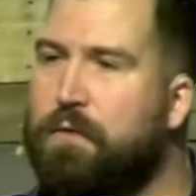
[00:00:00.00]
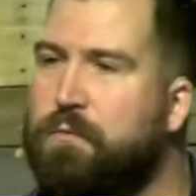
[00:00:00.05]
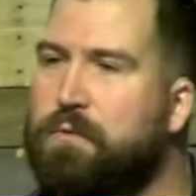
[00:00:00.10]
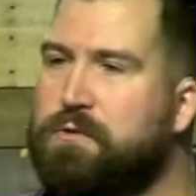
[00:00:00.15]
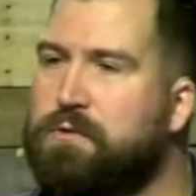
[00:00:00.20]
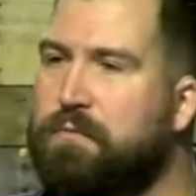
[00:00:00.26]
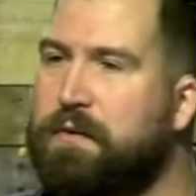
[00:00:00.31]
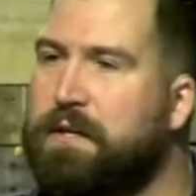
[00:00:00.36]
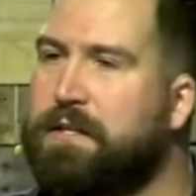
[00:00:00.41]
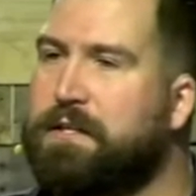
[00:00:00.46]
was
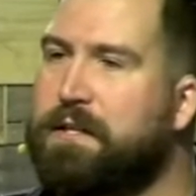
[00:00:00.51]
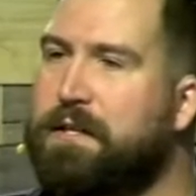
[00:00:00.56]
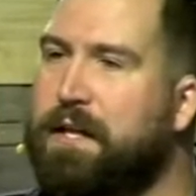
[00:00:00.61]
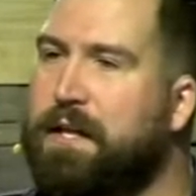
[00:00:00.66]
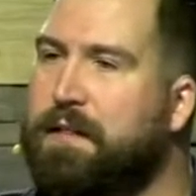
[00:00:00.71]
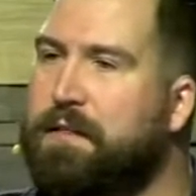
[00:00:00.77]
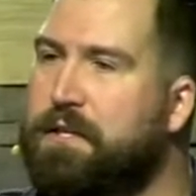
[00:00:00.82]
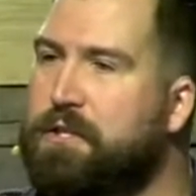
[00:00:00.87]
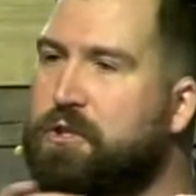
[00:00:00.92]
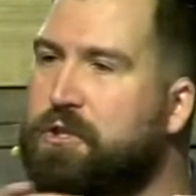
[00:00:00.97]
written that
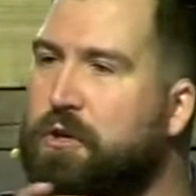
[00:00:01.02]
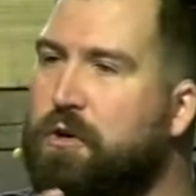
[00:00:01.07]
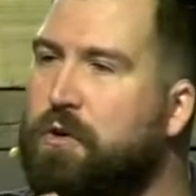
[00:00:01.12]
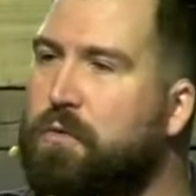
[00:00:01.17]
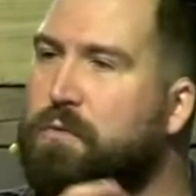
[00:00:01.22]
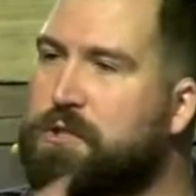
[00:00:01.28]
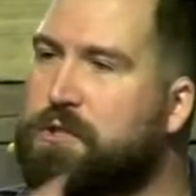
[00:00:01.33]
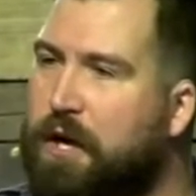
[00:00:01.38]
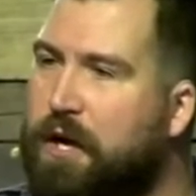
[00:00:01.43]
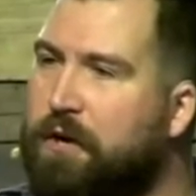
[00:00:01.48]
this girl
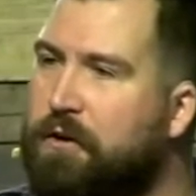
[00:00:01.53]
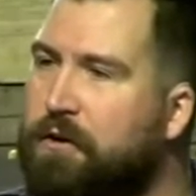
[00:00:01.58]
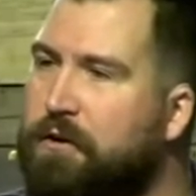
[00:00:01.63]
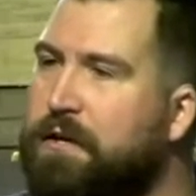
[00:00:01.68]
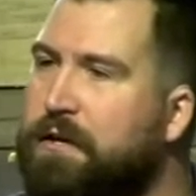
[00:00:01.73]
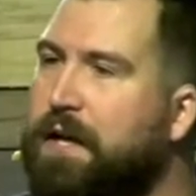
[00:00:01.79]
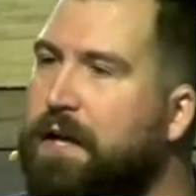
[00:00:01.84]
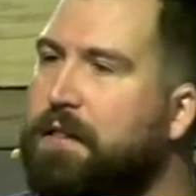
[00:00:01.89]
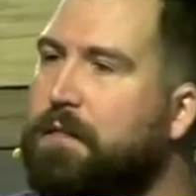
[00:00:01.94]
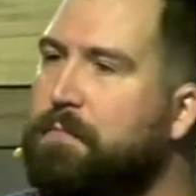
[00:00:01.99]
was on her
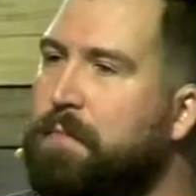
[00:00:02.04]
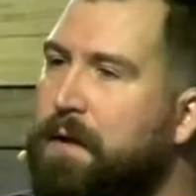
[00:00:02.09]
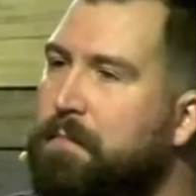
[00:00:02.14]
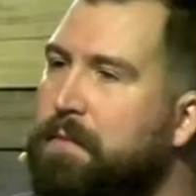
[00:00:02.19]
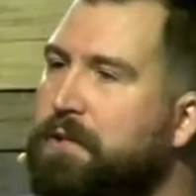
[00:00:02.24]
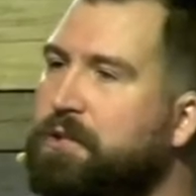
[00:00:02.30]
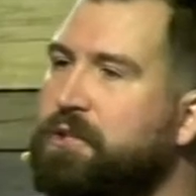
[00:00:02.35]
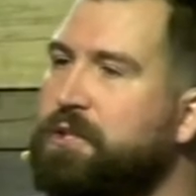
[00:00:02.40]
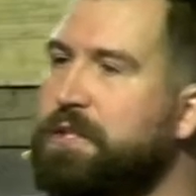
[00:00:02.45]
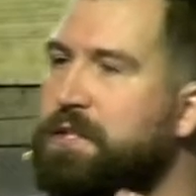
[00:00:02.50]
deathbed,
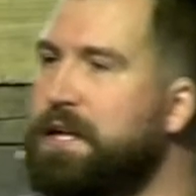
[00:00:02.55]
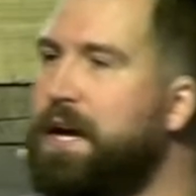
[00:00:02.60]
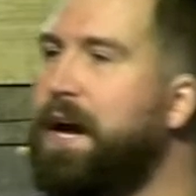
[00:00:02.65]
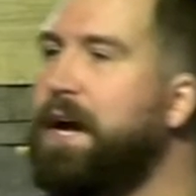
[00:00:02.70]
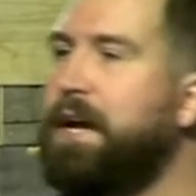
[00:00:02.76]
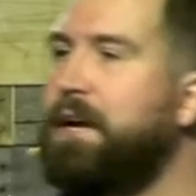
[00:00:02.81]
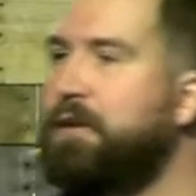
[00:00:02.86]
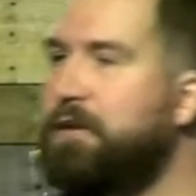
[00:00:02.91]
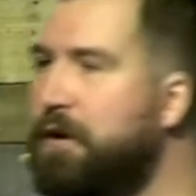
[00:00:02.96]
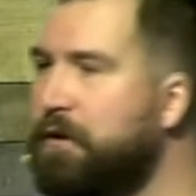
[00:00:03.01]
but she
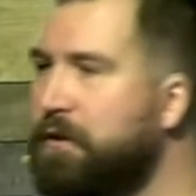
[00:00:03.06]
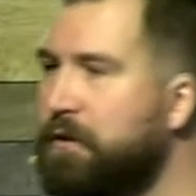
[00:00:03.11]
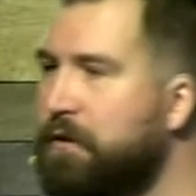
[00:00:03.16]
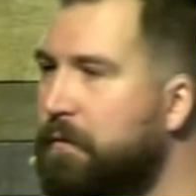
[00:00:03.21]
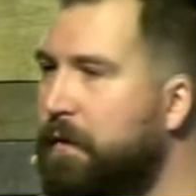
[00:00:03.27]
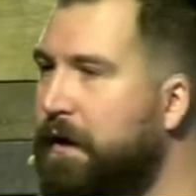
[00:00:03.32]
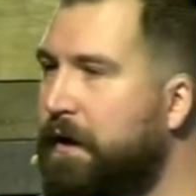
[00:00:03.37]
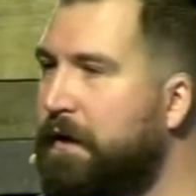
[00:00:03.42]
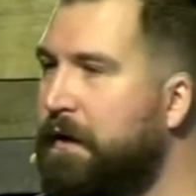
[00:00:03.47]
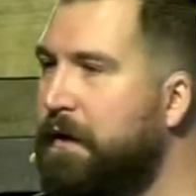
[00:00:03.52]
died along the
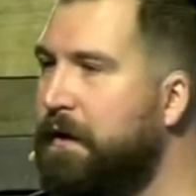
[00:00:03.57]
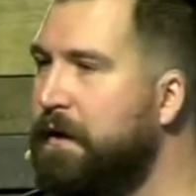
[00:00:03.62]
way.